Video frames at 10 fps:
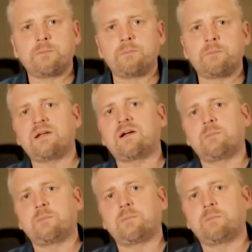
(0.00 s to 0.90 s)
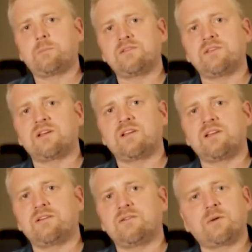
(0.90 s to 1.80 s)
become
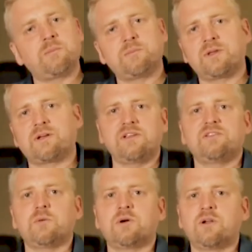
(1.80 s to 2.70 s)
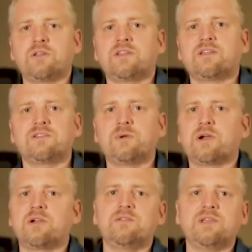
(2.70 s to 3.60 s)
basically from the crazy world that we
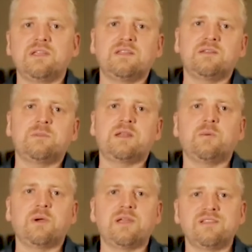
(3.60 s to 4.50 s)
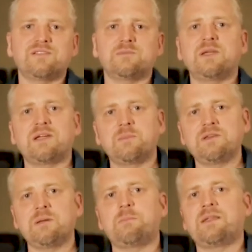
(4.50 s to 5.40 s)
are living in many ways, become
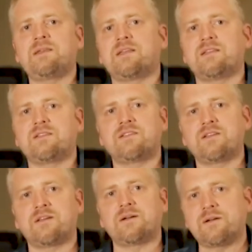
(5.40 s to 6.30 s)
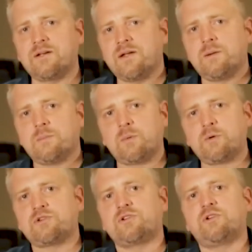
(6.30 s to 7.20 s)
independent,
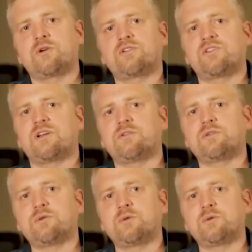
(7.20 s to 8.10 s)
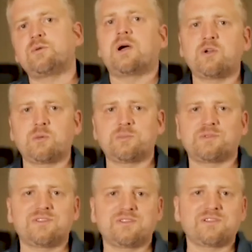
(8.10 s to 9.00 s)
push yourselves to adopt
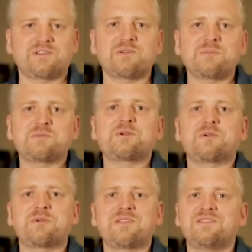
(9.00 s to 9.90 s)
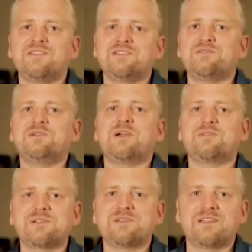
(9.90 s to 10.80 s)
the cryptocurrencies if you
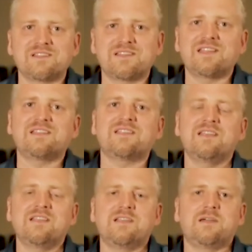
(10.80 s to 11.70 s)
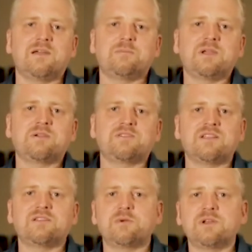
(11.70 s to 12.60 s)
haven't done that, because
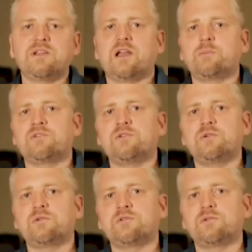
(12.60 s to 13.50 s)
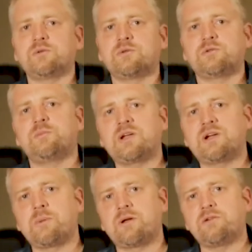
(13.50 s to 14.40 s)
that really helps you to
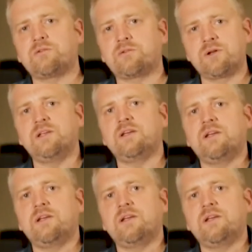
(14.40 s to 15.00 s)
become a free